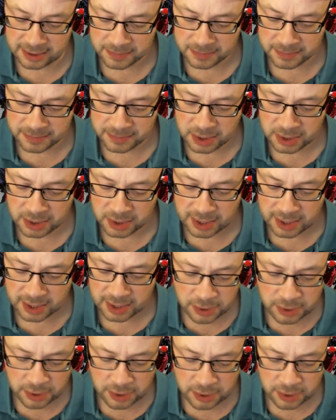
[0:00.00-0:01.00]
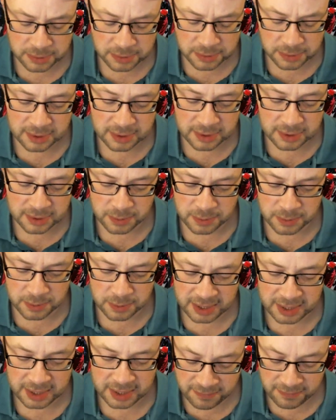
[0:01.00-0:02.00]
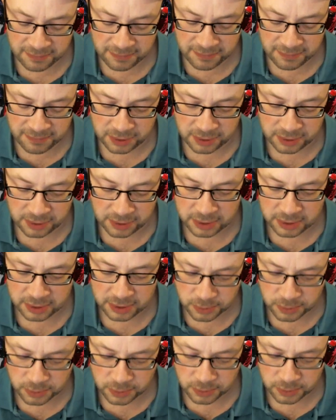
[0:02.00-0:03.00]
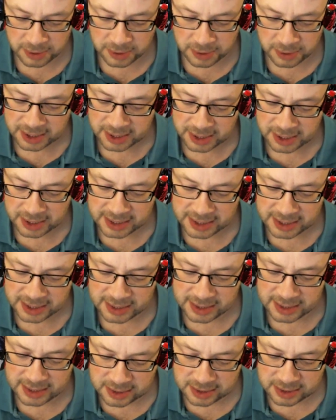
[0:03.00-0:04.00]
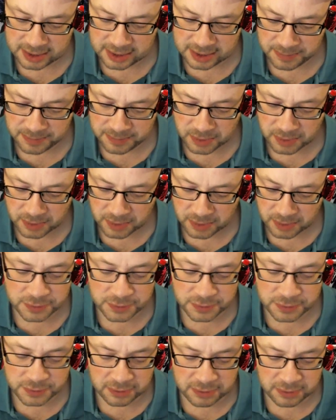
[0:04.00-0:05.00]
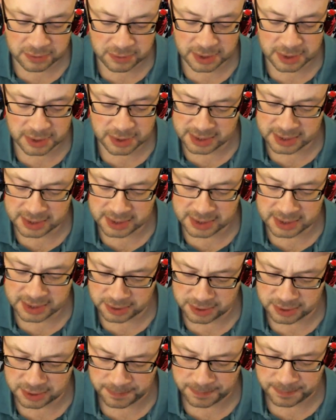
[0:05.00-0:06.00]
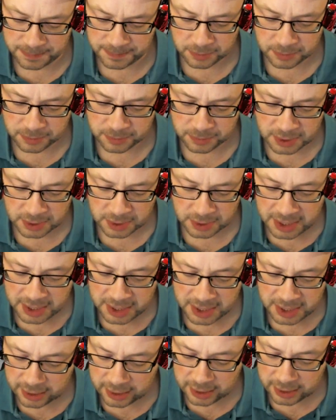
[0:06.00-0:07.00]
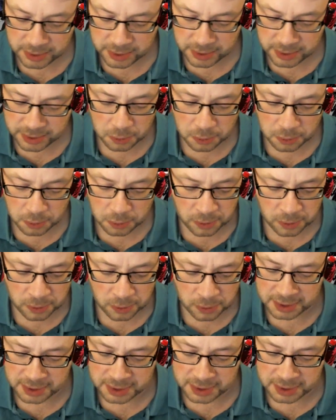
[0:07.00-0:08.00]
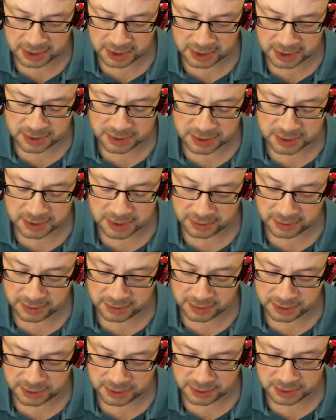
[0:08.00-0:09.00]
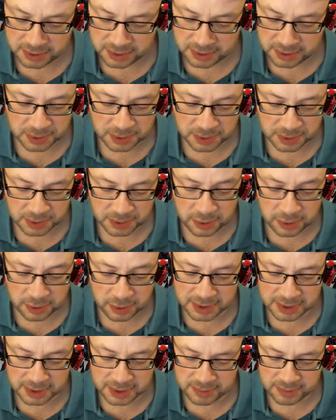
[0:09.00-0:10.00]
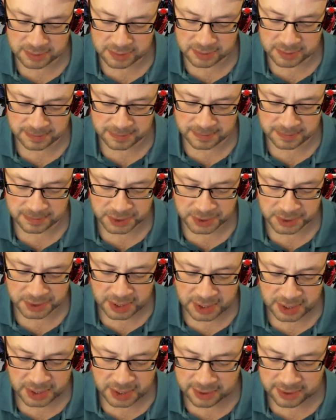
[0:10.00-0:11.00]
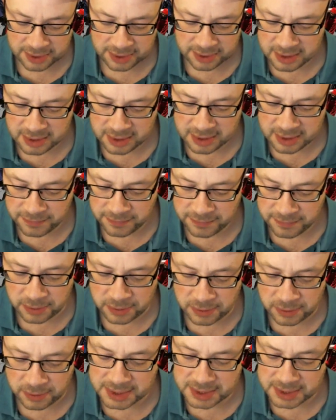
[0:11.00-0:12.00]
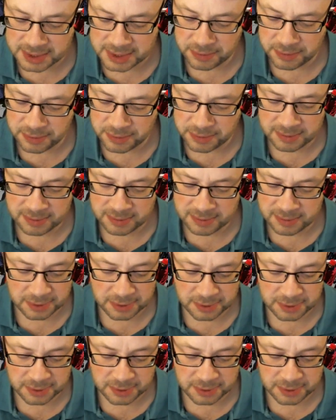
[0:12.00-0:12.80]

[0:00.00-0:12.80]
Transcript: and hold that the word every, kul, is a term of generalization, including all types of innovations with no exception, and that therefore celebrating Mawlid is